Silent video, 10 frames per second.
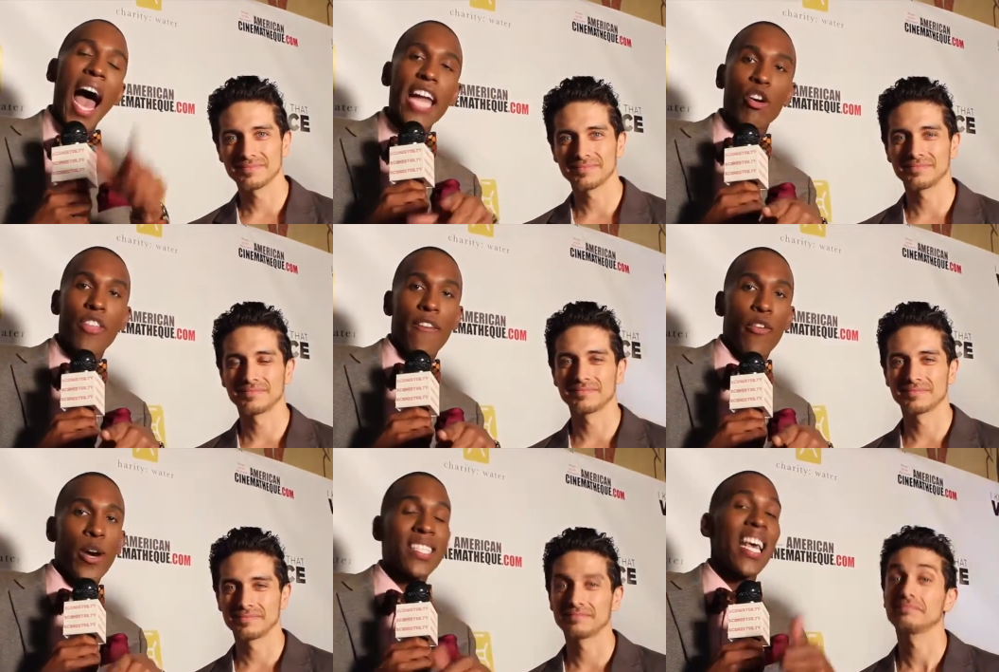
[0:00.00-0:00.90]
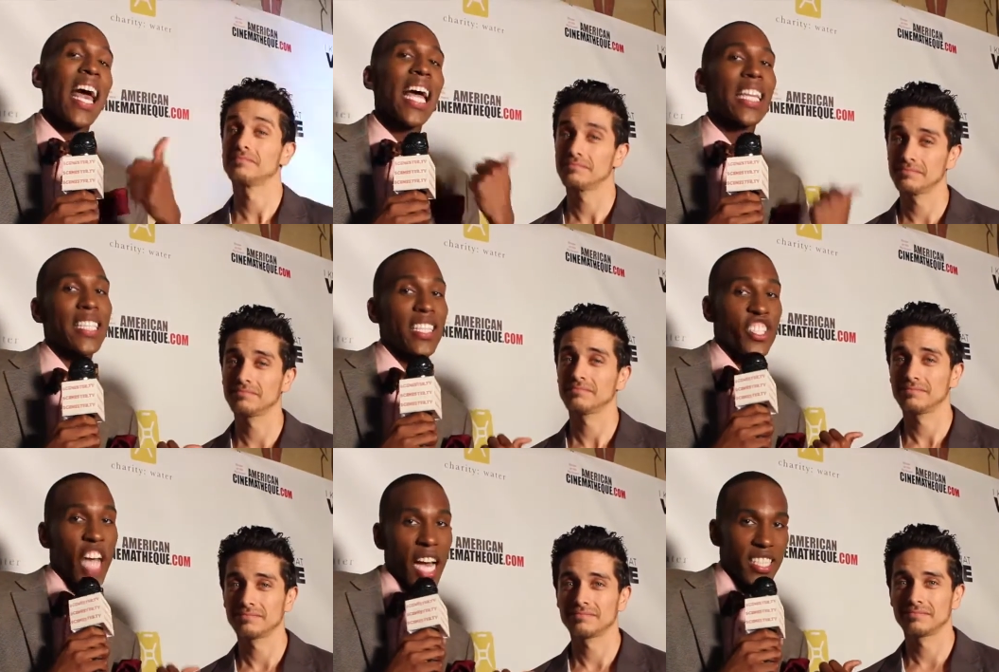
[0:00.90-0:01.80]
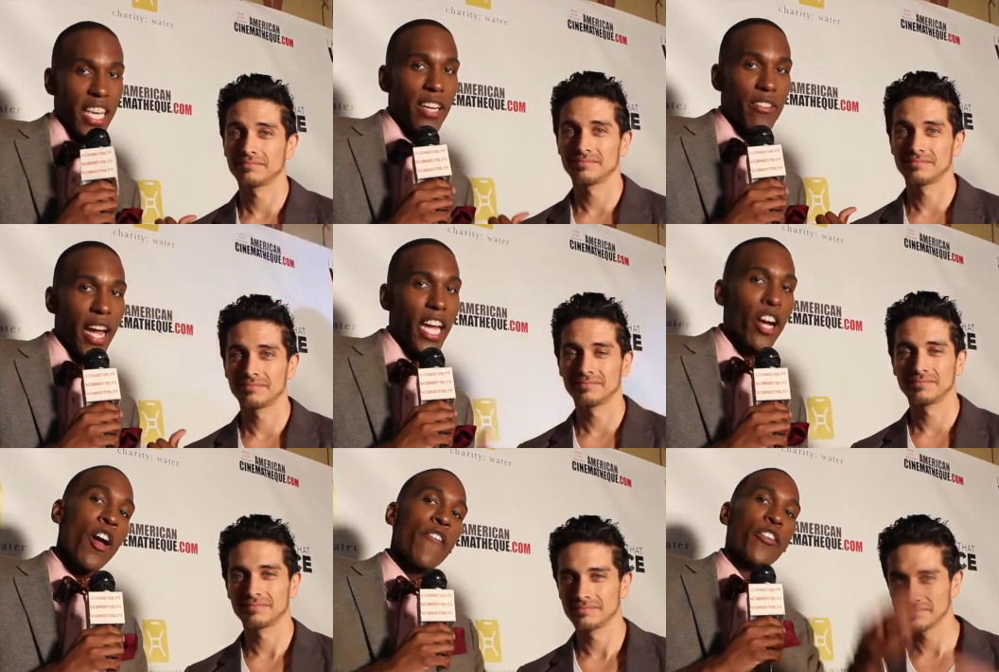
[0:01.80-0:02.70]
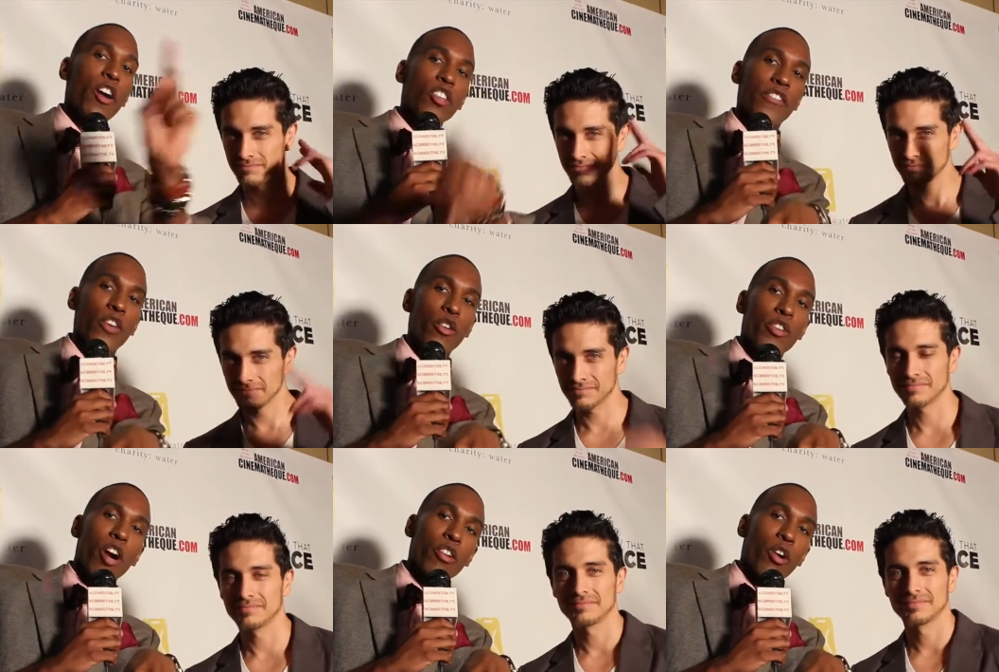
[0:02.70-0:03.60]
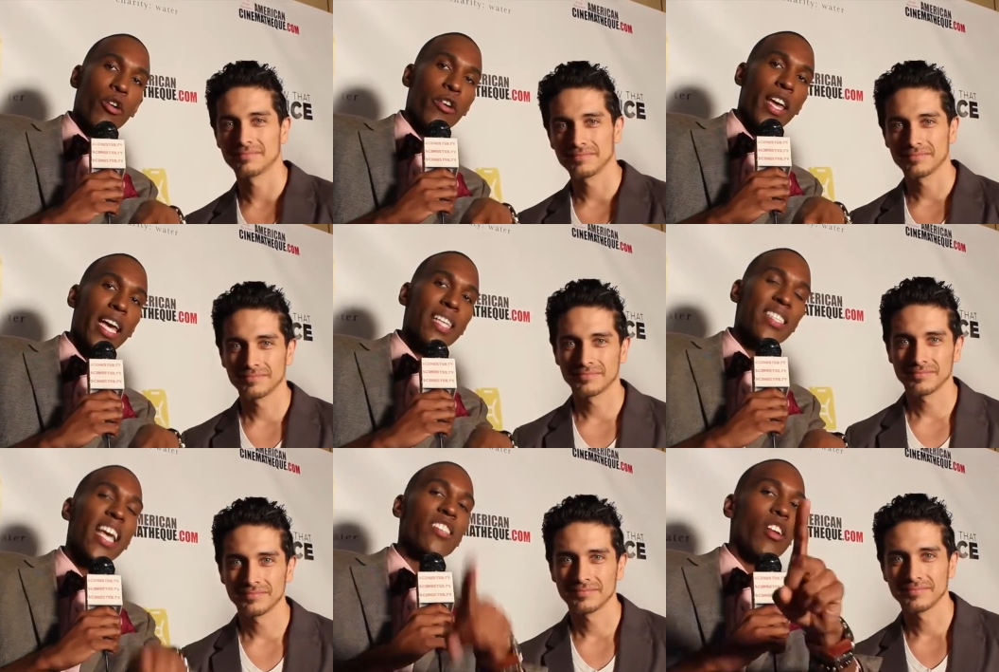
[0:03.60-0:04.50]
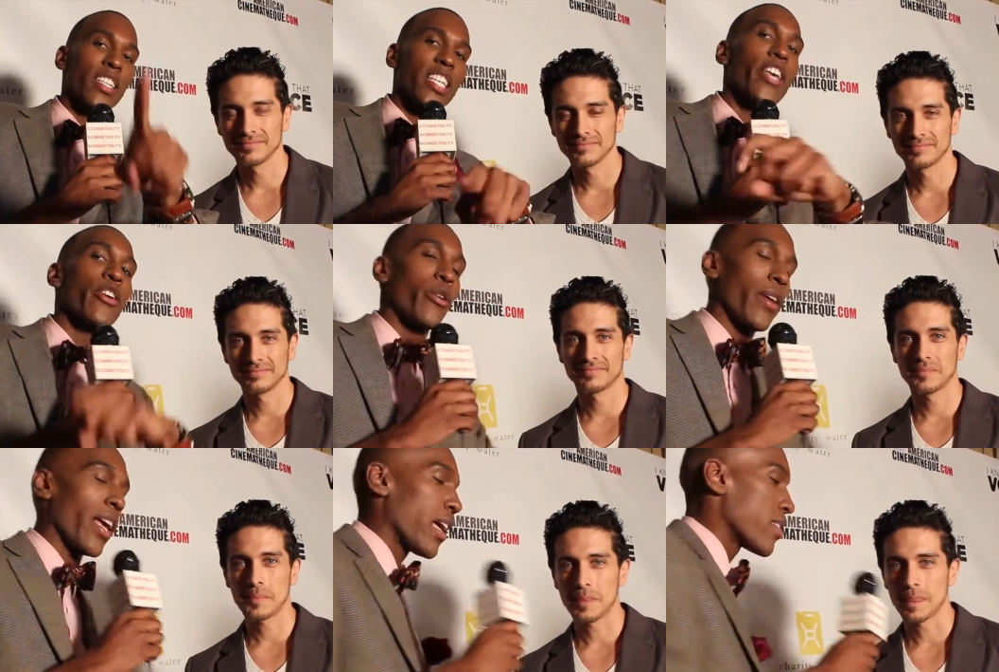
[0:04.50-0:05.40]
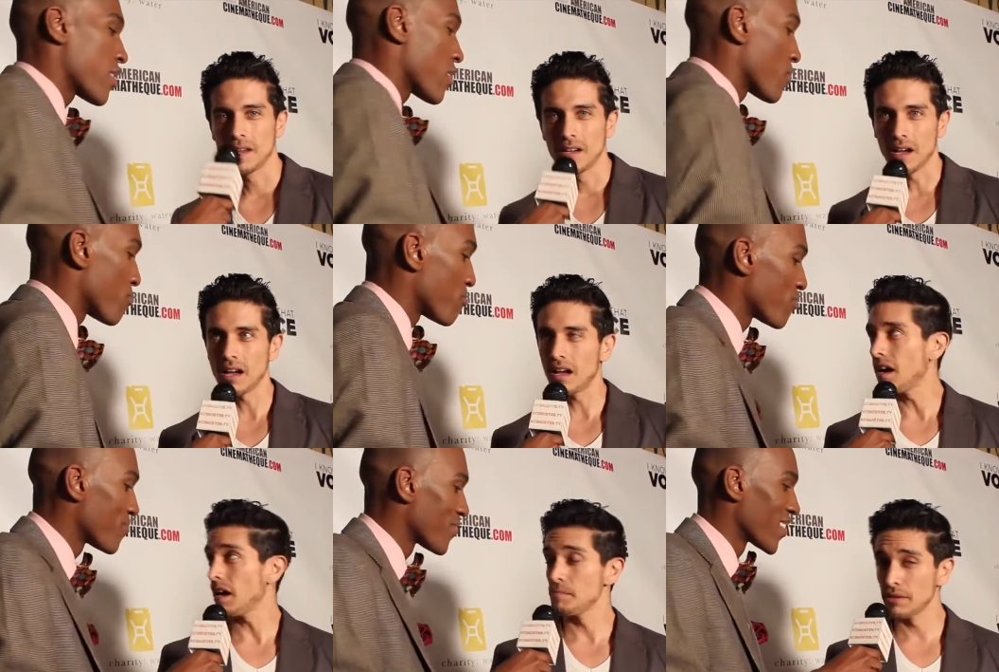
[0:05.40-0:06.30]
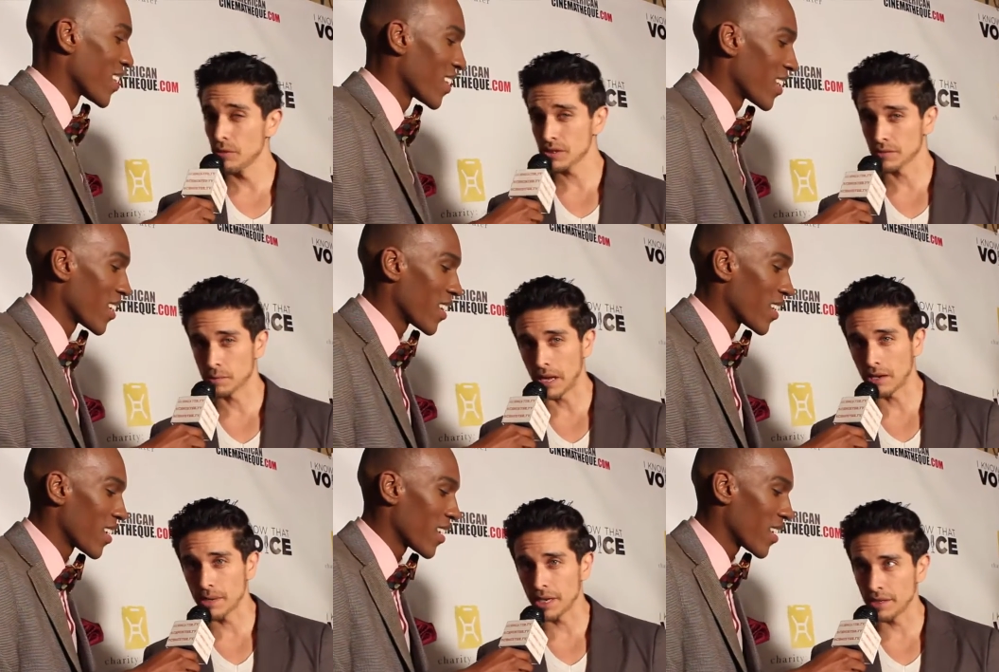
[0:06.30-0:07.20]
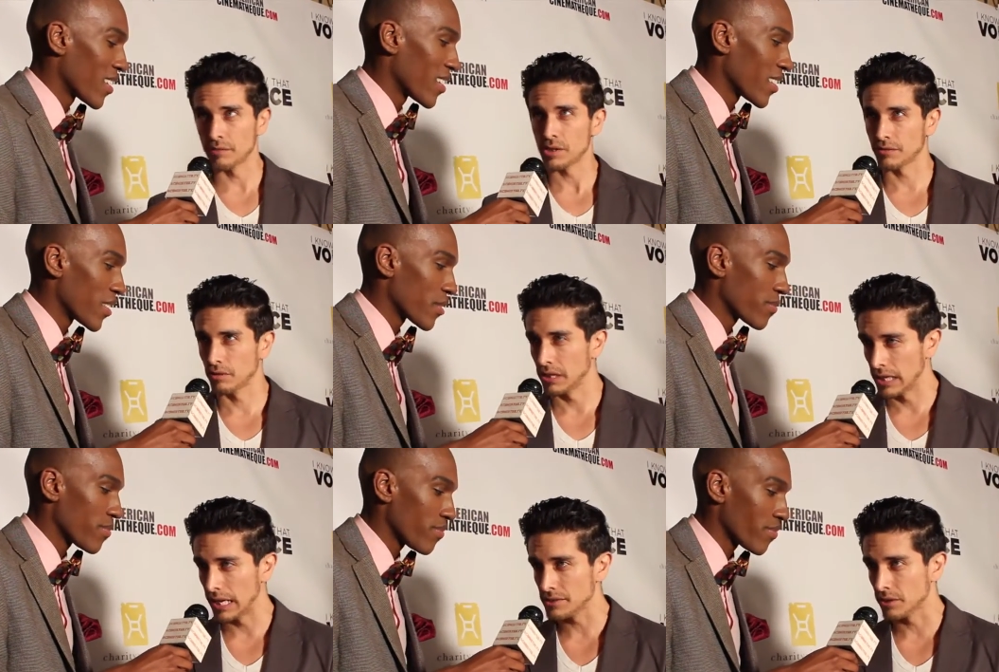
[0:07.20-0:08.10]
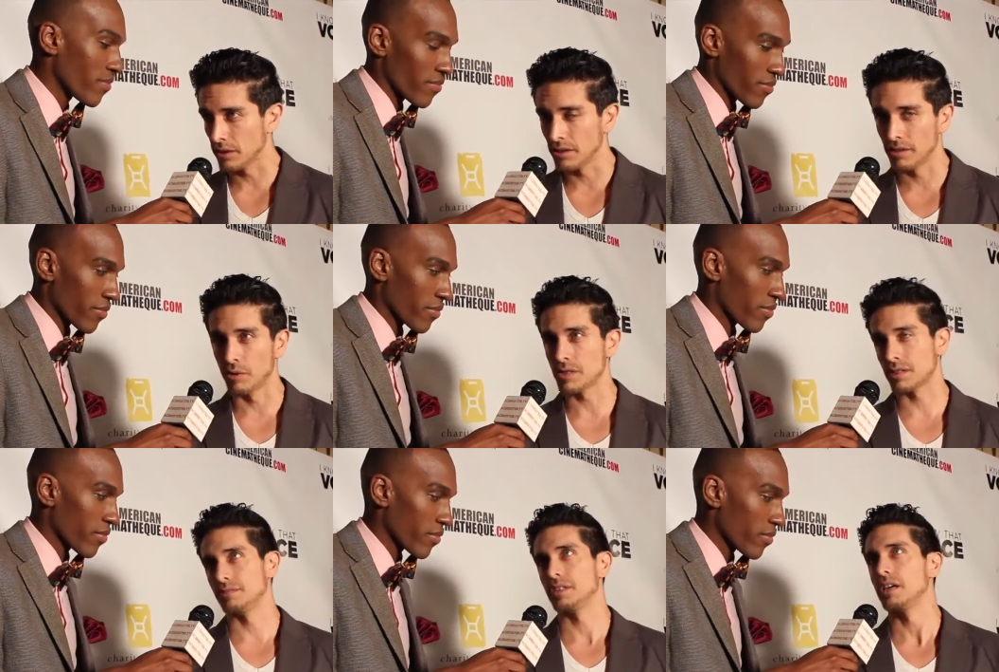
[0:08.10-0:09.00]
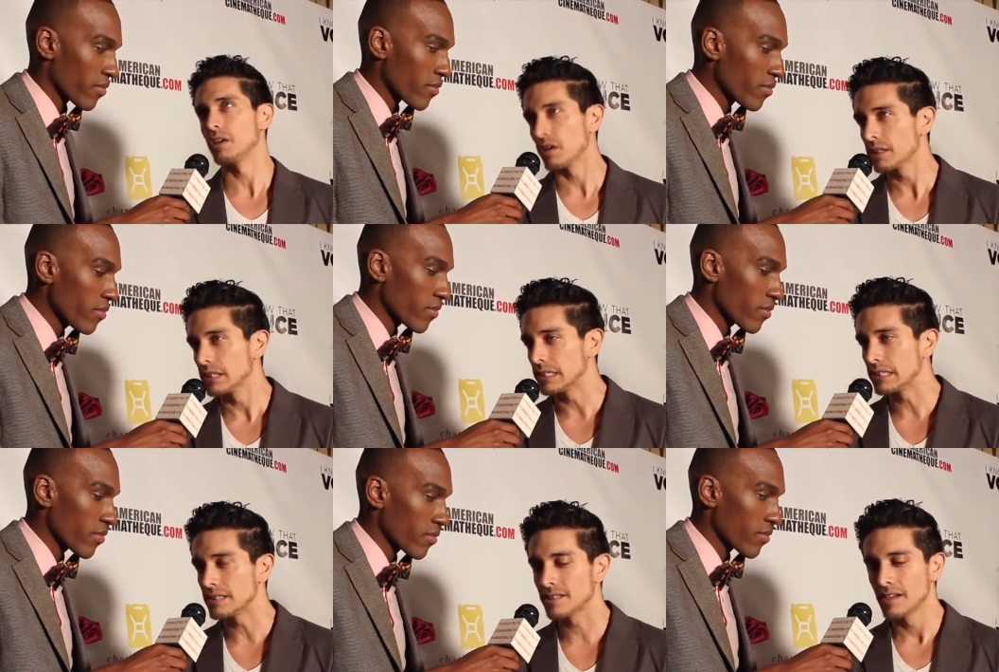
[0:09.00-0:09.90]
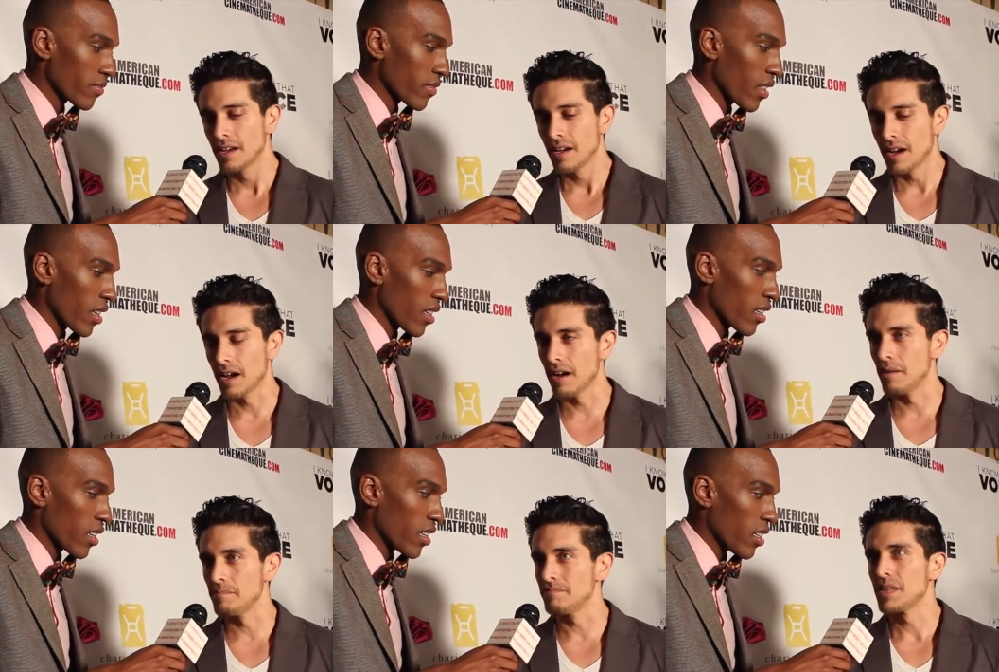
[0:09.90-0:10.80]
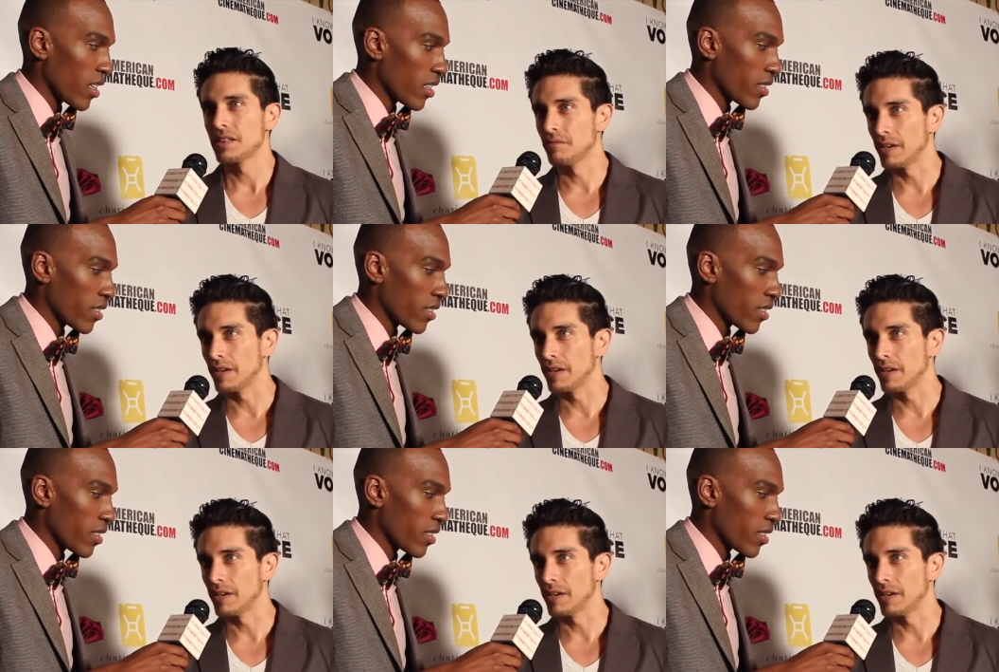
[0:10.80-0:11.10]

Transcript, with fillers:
Speaker 1: I Know That Voice, and this is Josh Keaton right here. For those of you who don't know who he is, he's going to tell you who he is.
Speaker 2: Uh, I've been the voice of Spider-Man, the voice of Green Lantern, the voice of Young Hercules, um, The